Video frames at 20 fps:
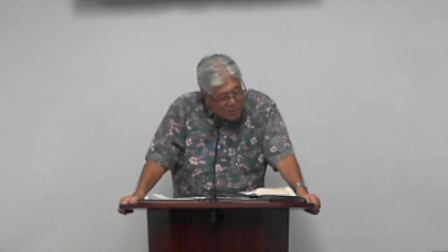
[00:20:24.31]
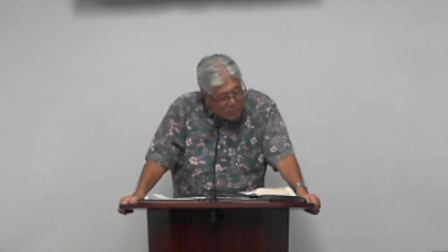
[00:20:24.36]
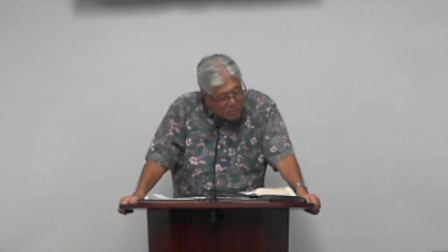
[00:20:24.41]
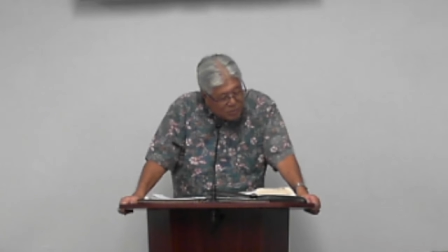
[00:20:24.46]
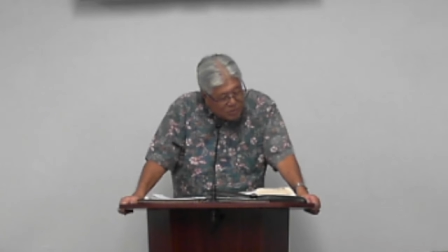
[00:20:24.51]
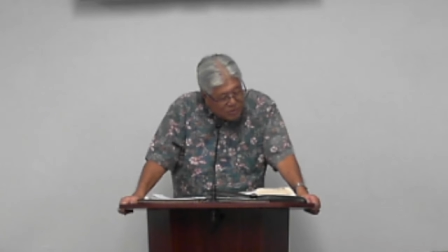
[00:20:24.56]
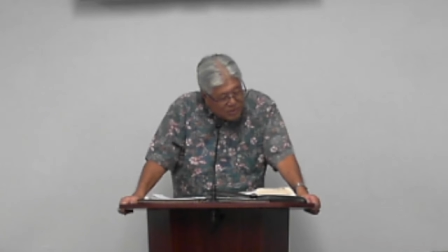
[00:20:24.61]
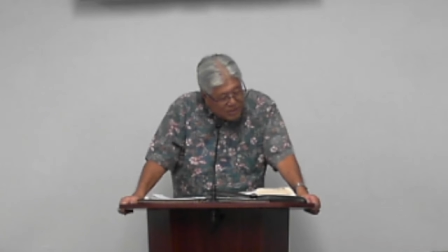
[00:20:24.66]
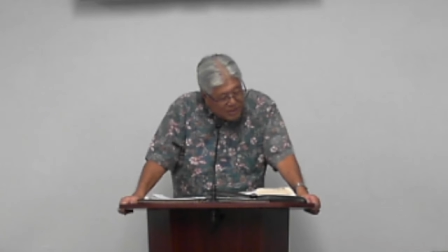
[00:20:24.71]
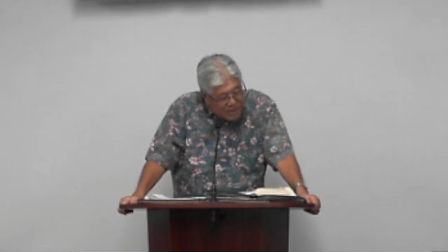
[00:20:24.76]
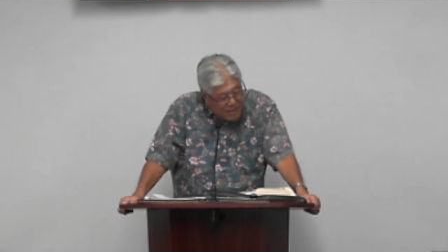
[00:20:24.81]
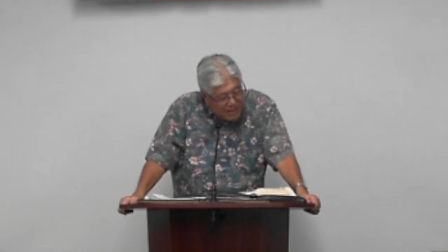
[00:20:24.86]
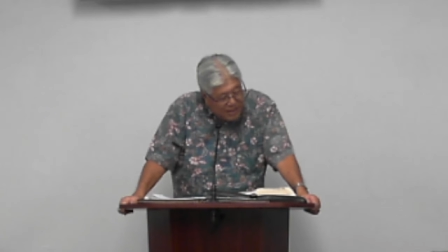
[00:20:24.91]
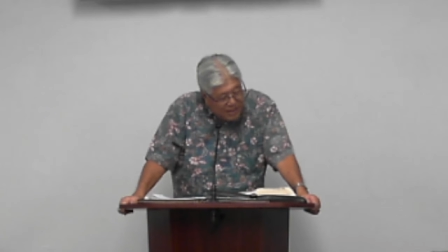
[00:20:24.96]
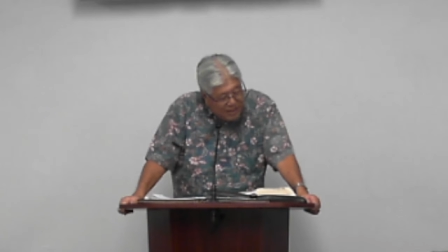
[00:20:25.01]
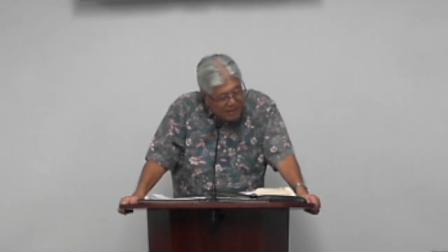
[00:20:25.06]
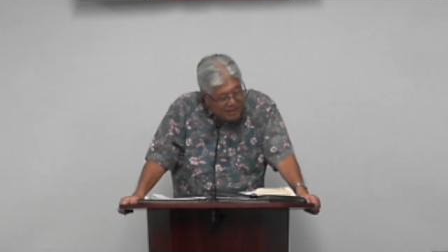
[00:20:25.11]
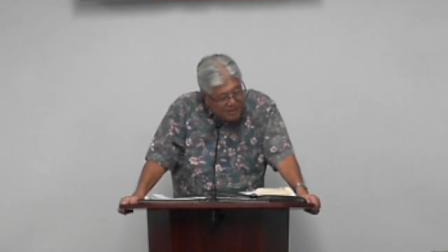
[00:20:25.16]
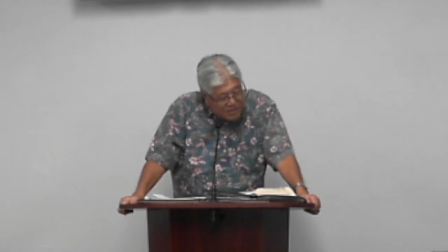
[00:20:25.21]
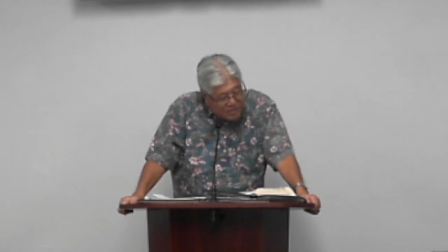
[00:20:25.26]
person
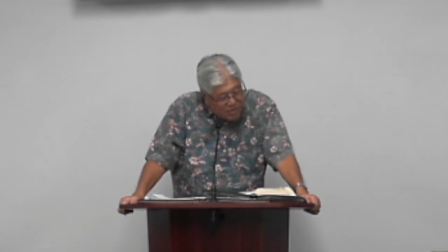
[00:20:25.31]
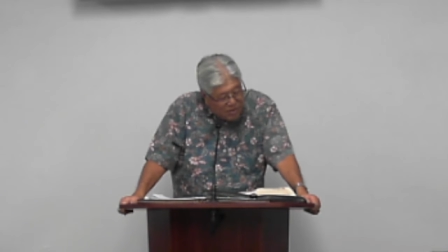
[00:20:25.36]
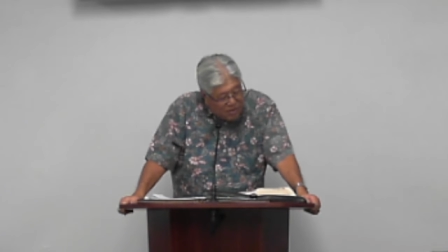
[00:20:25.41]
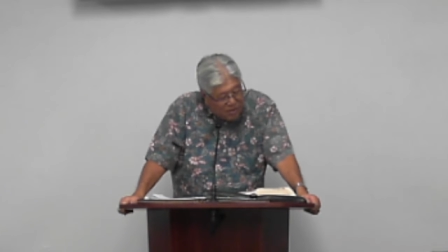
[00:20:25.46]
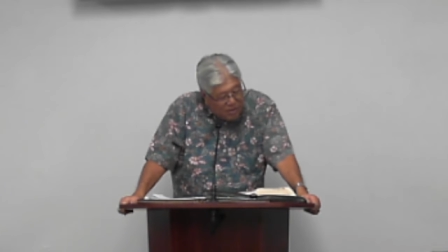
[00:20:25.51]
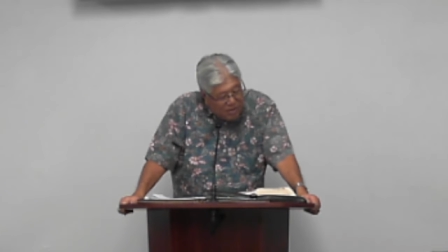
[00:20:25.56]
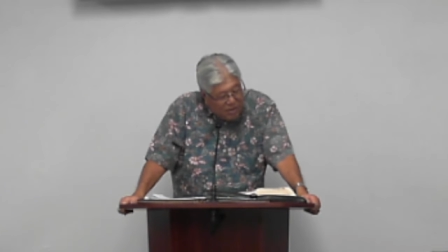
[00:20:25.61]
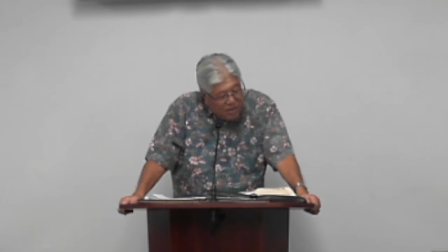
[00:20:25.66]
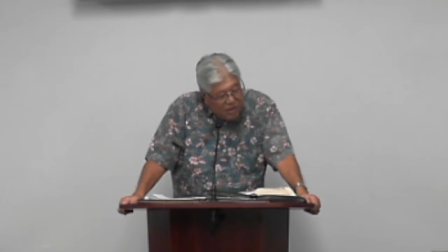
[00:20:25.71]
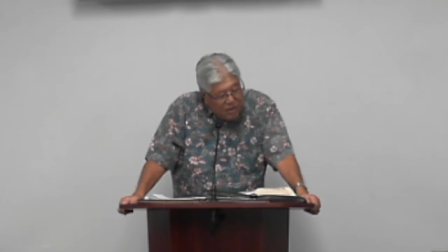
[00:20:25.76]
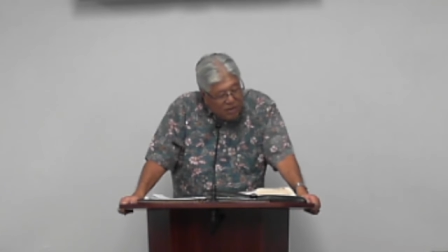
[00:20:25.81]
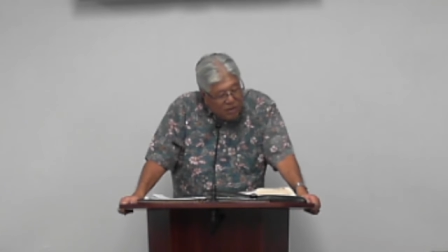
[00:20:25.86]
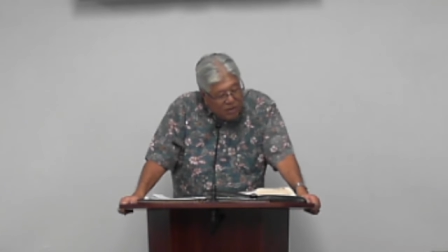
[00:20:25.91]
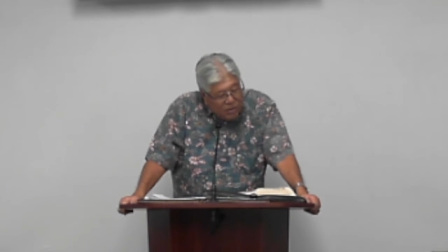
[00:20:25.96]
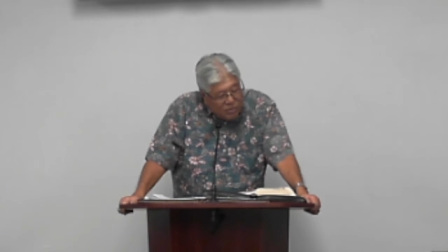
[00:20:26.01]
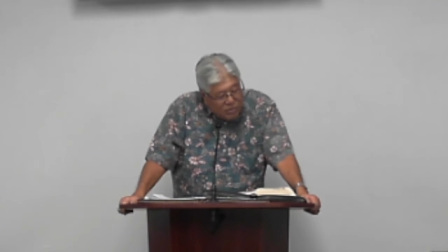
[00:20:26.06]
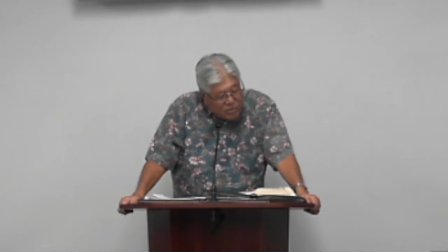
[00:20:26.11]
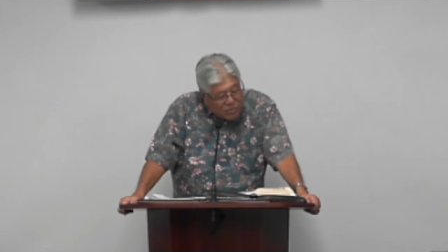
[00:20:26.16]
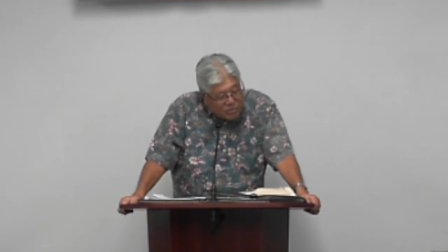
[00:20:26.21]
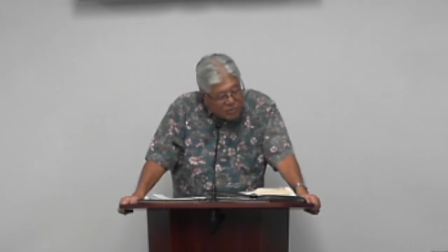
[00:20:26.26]
like Esau,
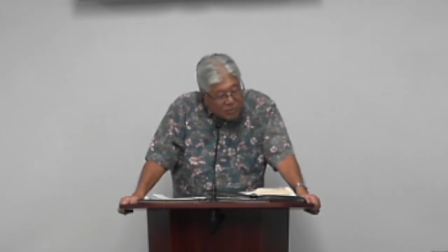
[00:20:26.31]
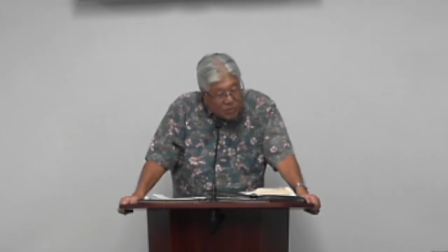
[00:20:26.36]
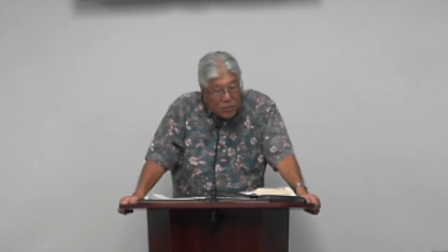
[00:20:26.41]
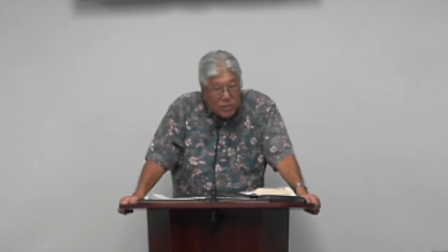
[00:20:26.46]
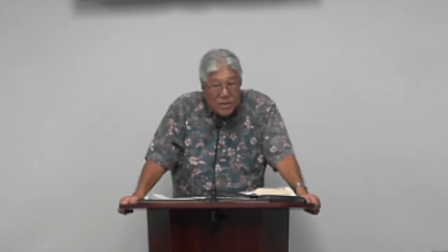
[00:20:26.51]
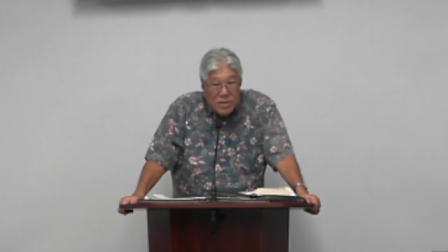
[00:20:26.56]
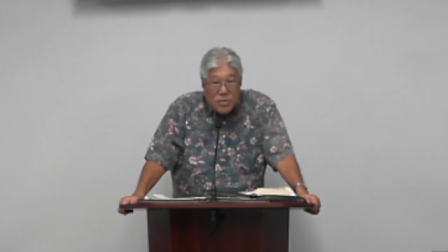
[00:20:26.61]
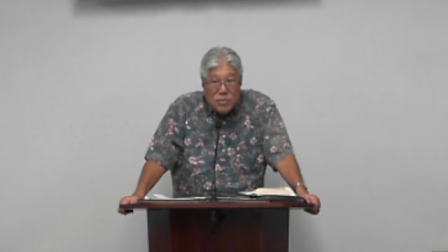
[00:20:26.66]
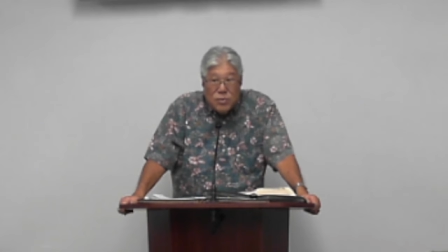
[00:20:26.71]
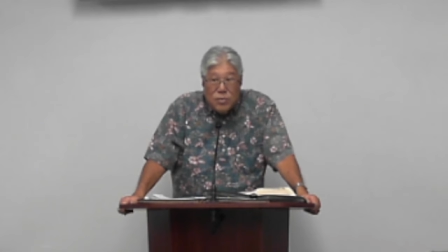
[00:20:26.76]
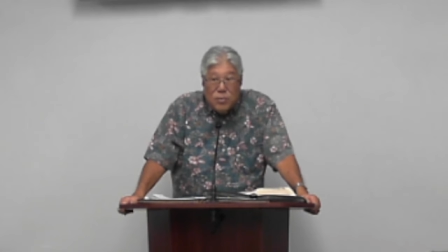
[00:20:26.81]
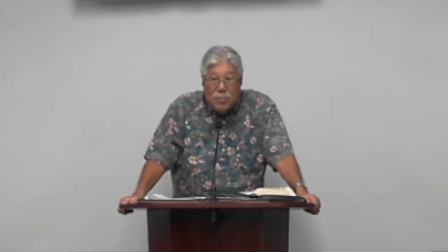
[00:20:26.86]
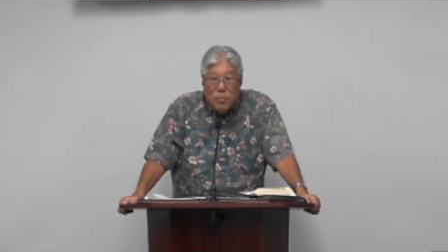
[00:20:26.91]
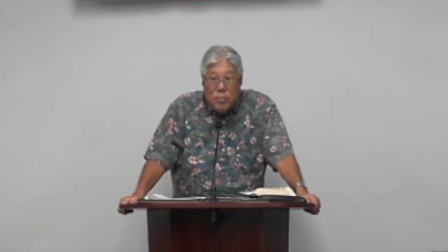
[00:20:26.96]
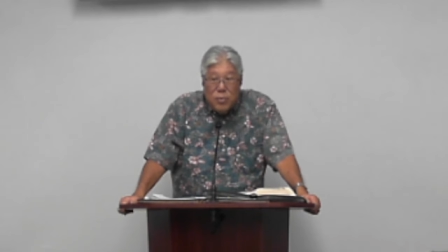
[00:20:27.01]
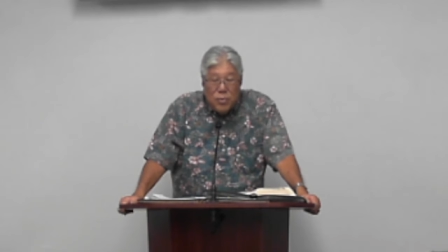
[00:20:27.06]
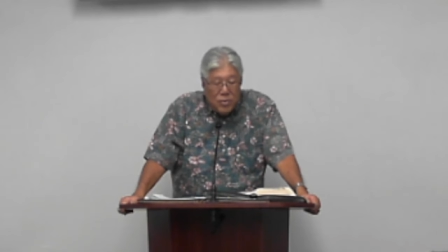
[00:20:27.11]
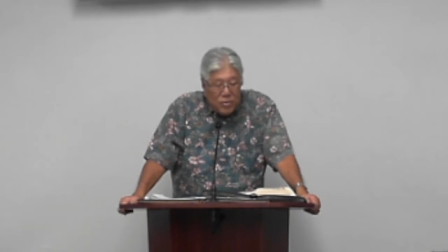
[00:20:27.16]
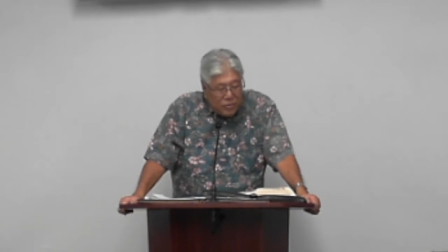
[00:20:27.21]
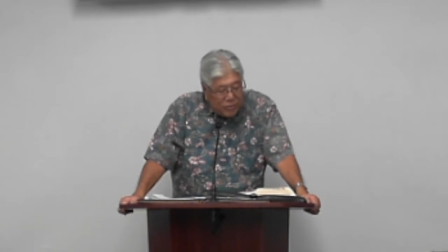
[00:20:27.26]
who sold his own
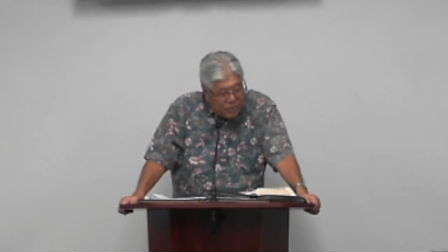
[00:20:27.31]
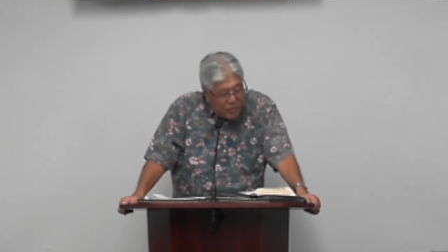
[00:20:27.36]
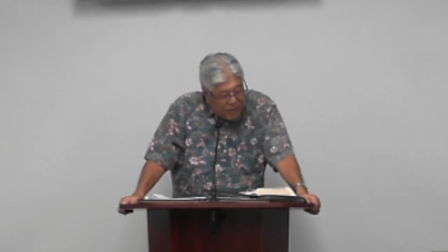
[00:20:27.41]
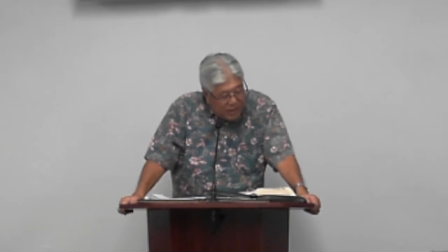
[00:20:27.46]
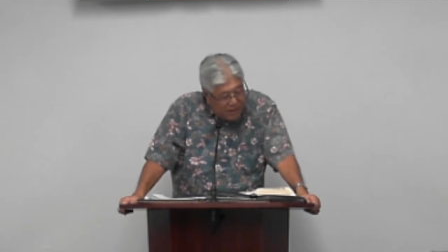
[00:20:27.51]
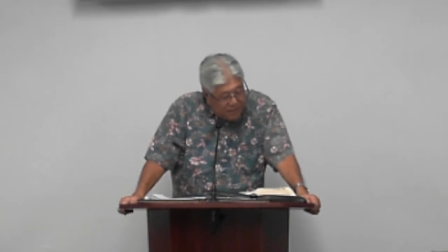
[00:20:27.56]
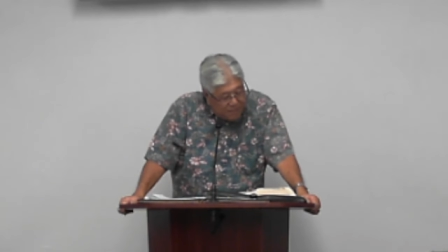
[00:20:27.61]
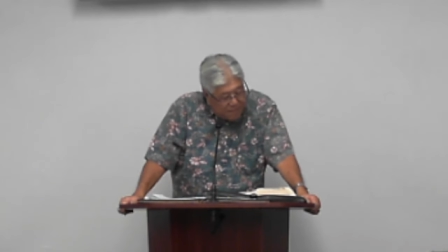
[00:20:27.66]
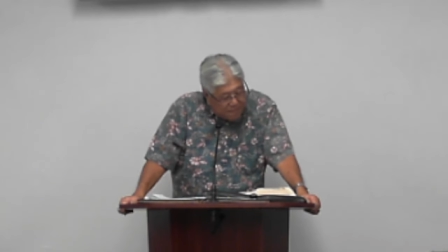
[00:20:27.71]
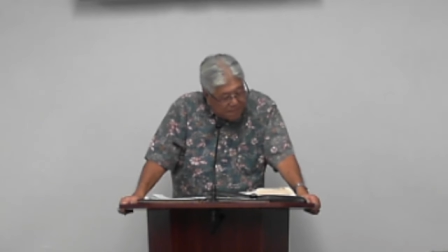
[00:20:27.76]
birthright